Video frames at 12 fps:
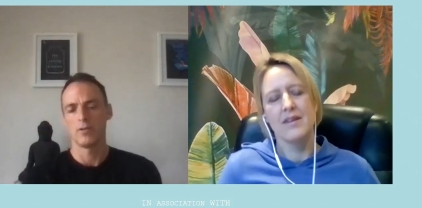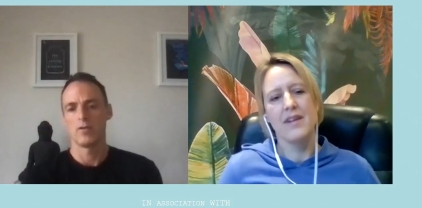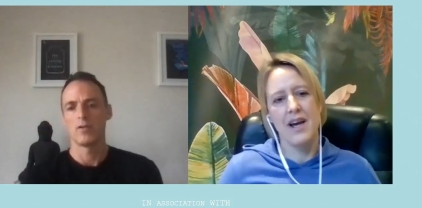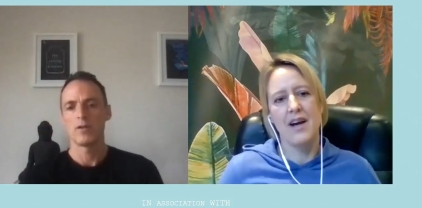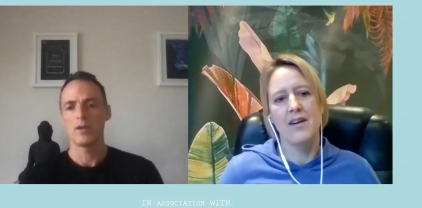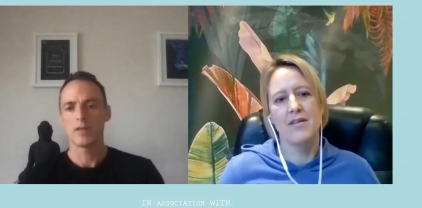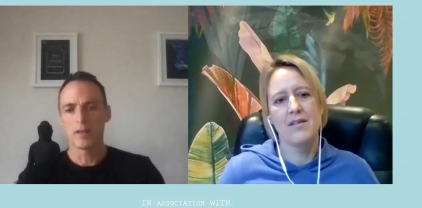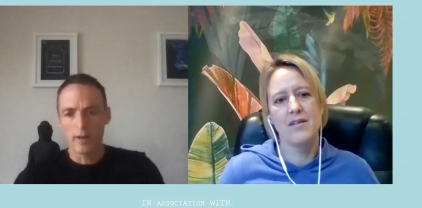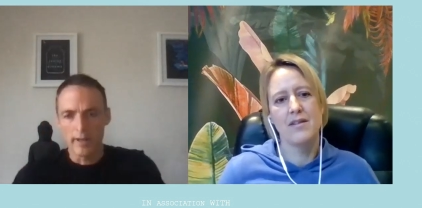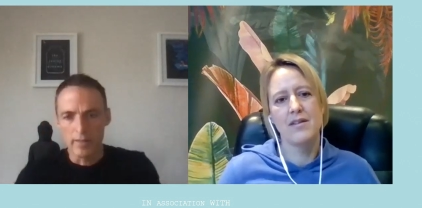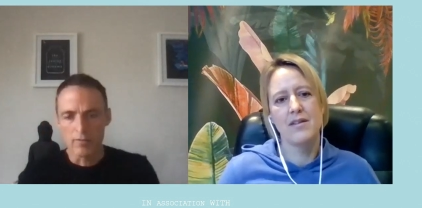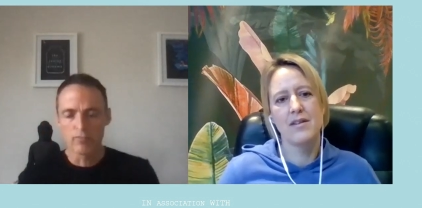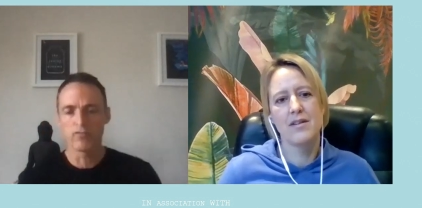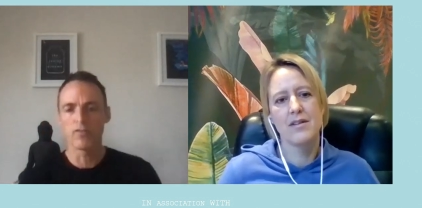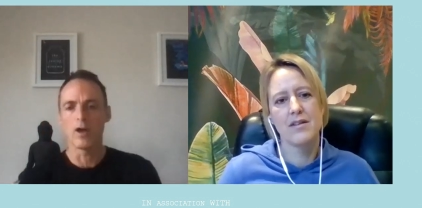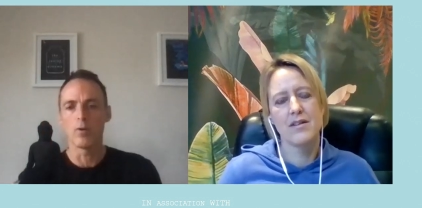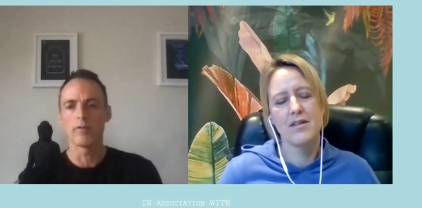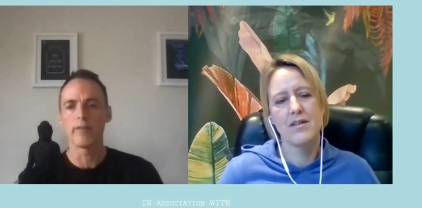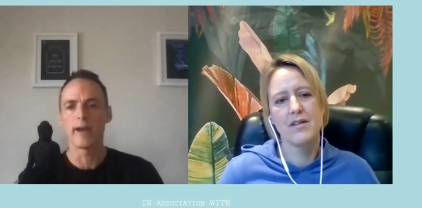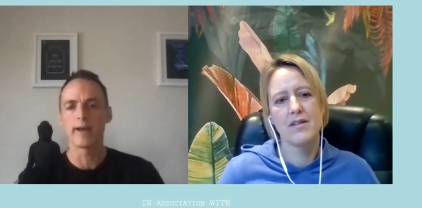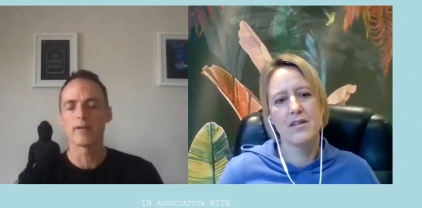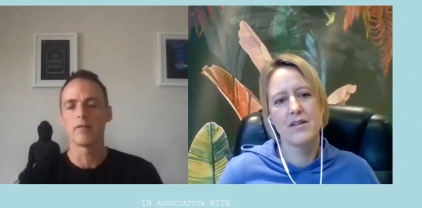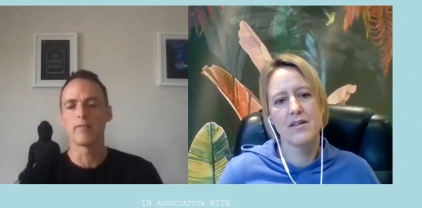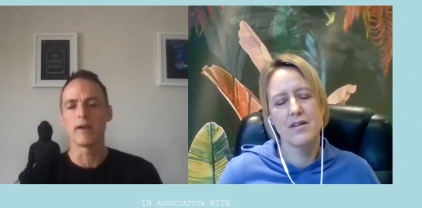Speaker 1: Yeah. You know, in the flow of that
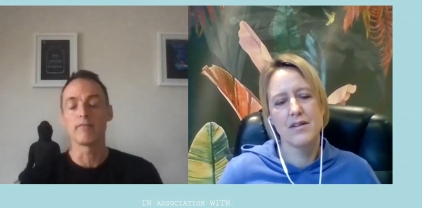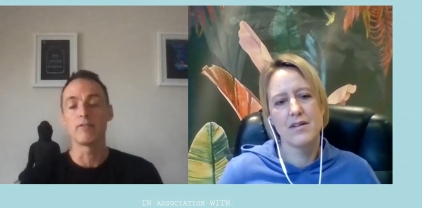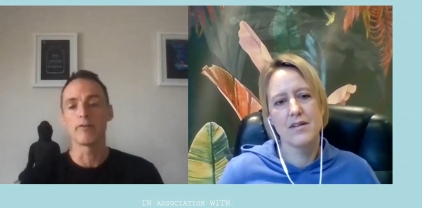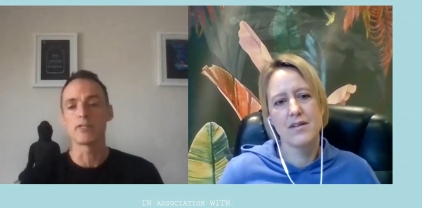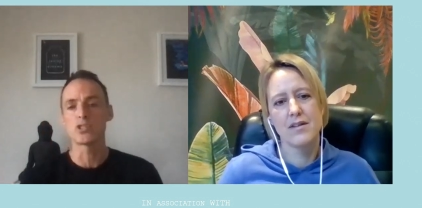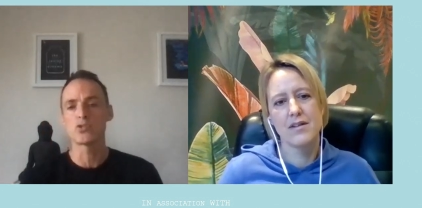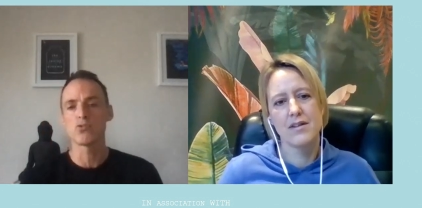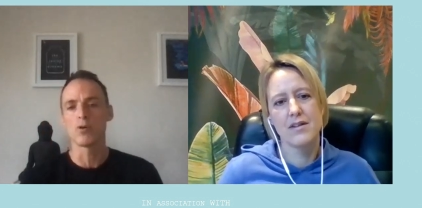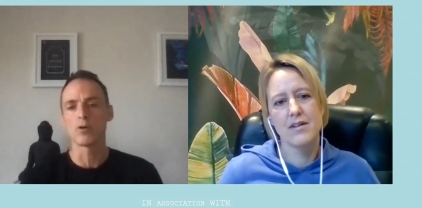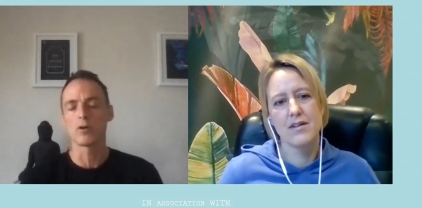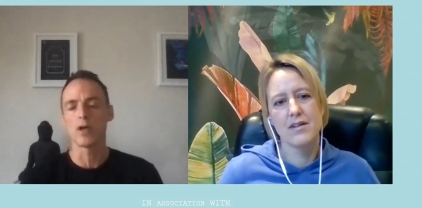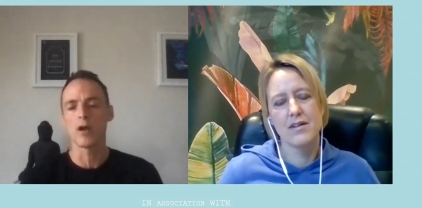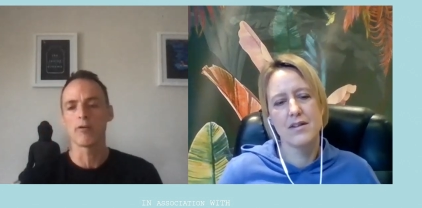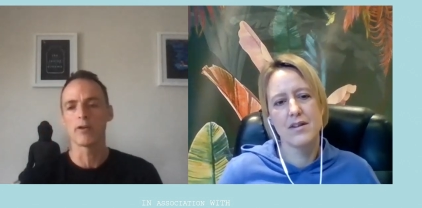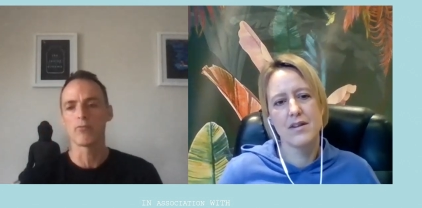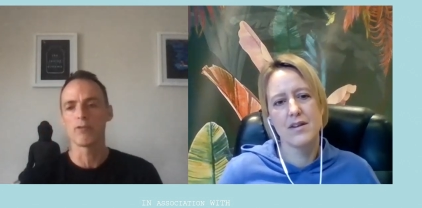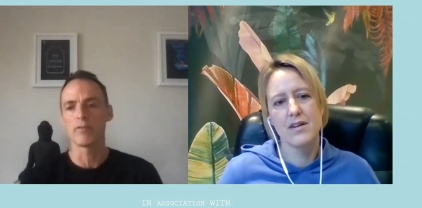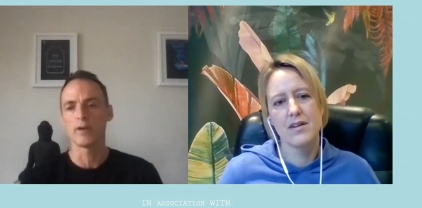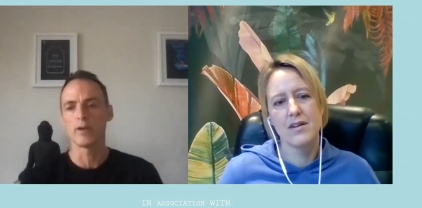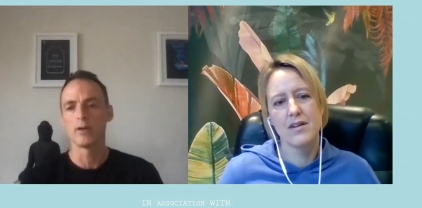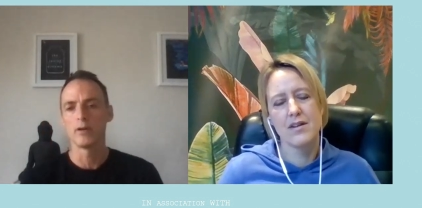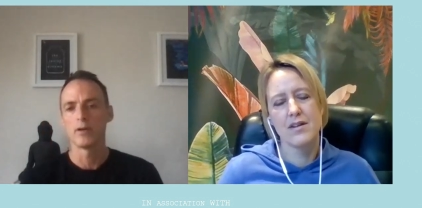of that very strong current and river